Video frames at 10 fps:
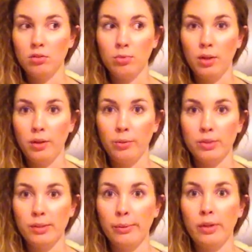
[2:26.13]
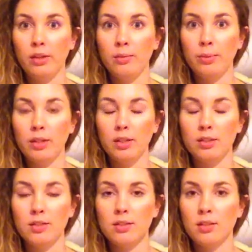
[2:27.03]
probably once a week
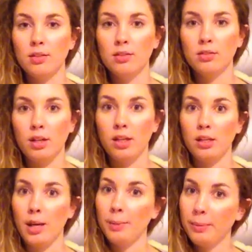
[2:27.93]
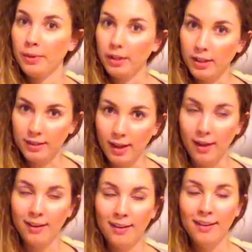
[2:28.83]
because I didn't have my period yet.